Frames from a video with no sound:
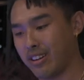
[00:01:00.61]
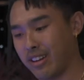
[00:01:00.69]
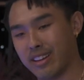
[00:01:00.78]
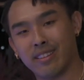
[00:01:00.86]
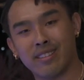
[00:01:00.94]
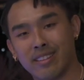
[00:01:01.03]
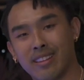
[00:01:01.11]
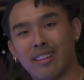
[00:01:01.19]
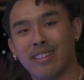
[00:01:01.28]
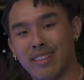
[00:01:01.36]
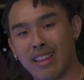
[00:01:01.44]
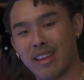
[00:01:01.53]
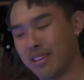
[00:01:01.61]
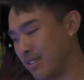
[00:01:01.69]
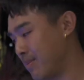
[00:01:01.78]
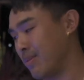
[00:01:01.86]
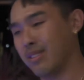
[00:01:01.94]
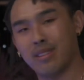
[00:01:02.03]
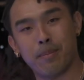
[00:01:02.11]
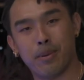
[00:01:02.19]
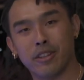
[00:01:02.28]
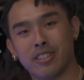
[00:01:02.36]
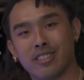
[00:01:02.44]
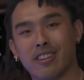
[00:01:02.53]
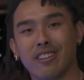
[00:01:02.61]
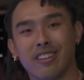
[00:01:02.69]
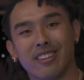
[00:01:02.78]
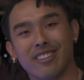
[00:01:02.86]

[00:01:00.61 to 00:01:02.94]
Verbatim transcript: and it's, the deal just started.